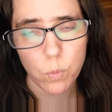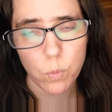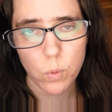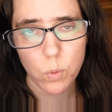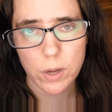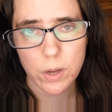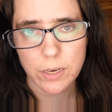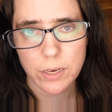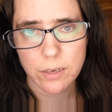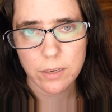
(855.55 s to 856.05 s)

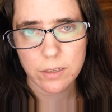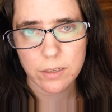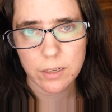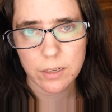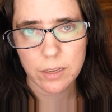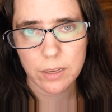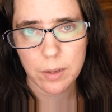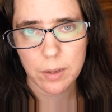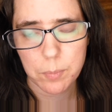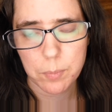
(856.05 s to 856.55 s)
1
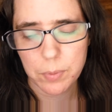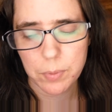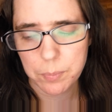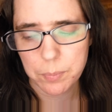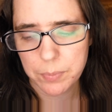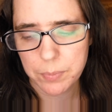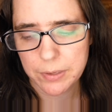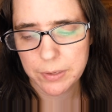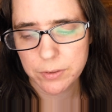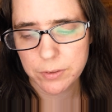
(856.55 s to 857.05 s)
cup
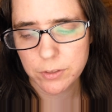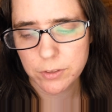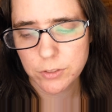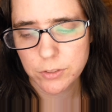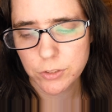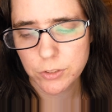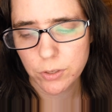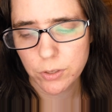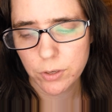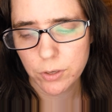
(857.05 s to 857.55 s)

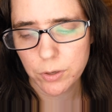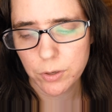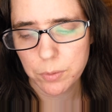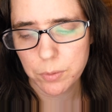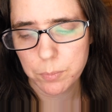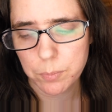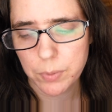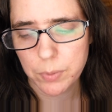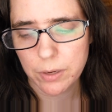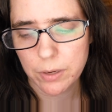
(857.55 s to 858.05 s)
powdered sugar,
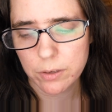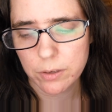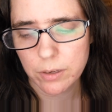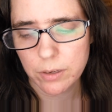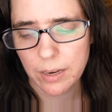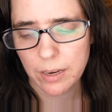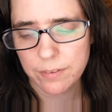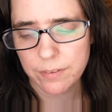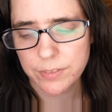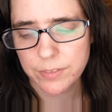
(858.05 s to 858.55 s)
butter,
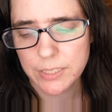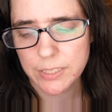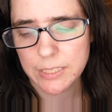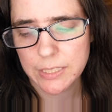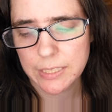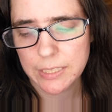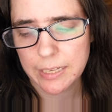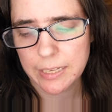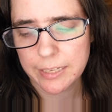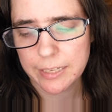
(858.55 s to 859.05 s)
and
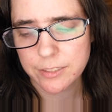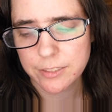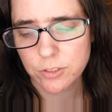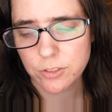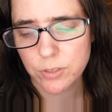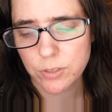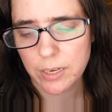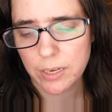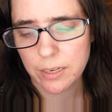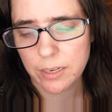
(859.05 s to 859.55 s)
vanilla
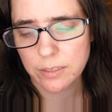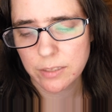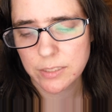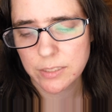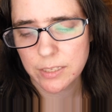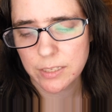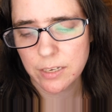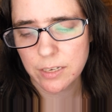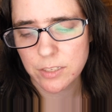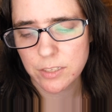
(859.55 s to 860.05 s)
extract
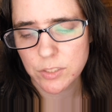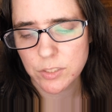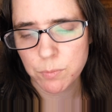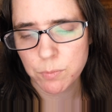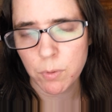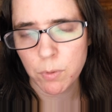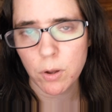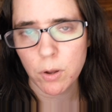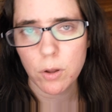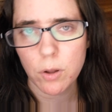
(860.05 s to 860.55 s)
in a
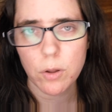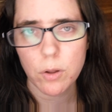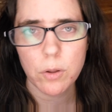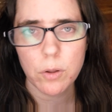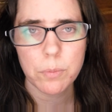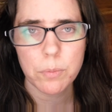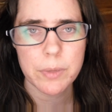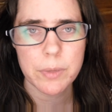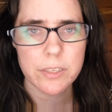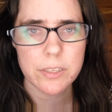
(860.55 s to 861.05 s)

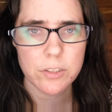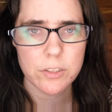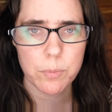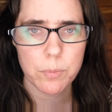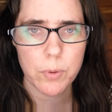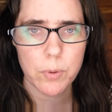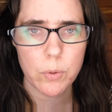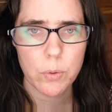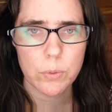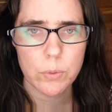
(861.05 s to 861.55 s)
small mixer
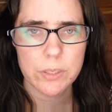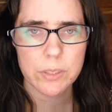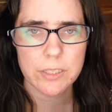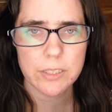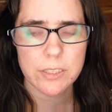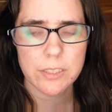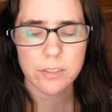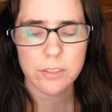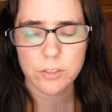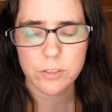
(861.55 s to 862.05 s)
bowl
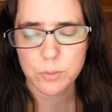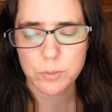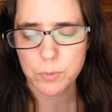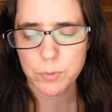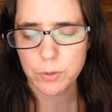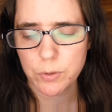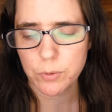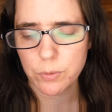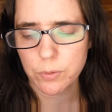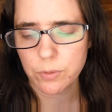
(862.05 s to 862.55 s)
until
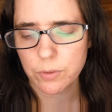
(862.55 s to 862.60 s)
smooth.